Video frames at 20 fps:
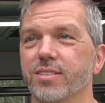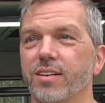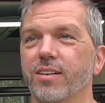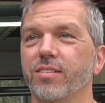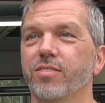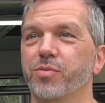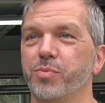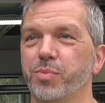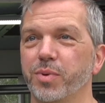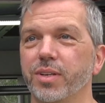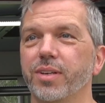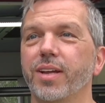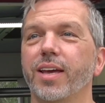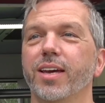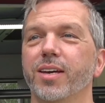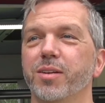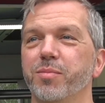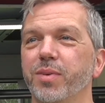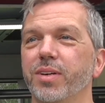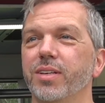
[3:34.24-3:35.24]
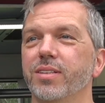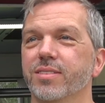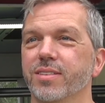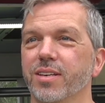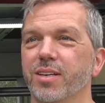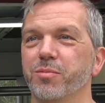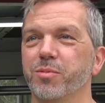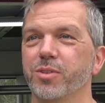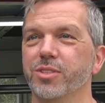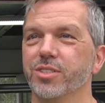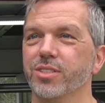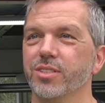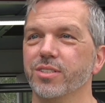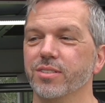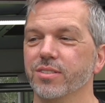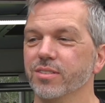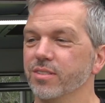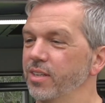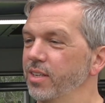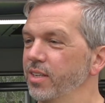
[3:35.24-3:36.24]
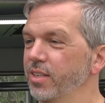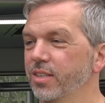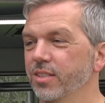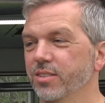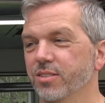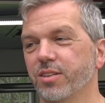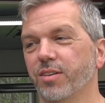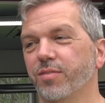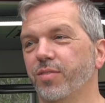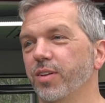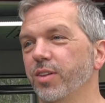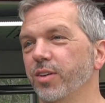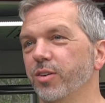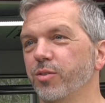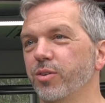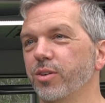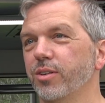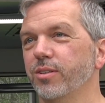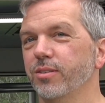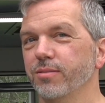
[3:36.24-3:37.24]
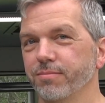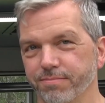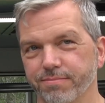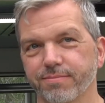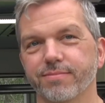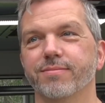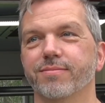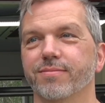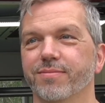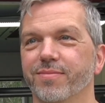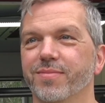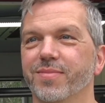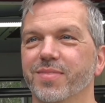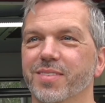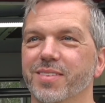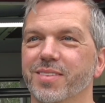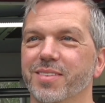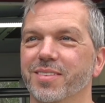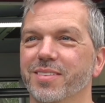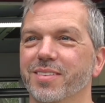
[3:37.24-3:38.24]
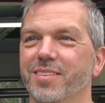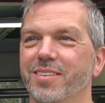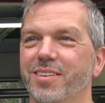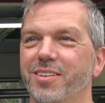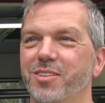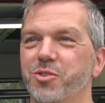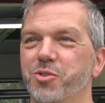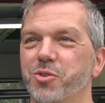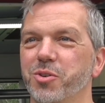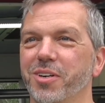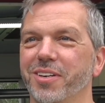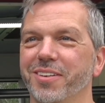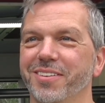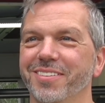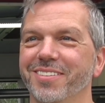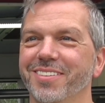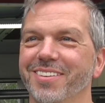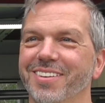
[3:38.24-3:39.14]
stuff, but handmade sandwiches, stuff on the grill. Enjoy.